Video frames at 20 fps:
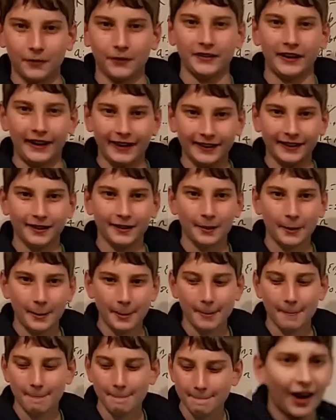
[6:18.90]
of the day.
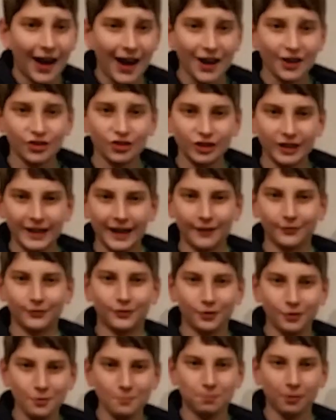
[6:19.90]
I actually have
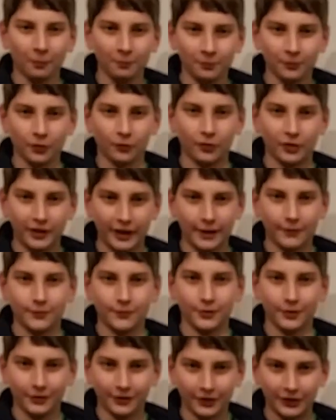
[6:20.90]
two problems of the day for
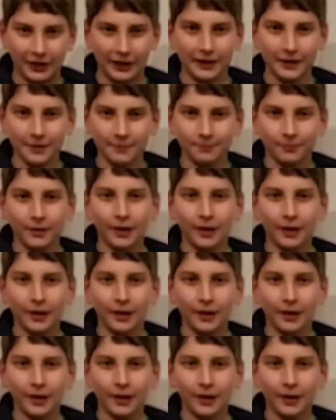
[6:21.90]
you today,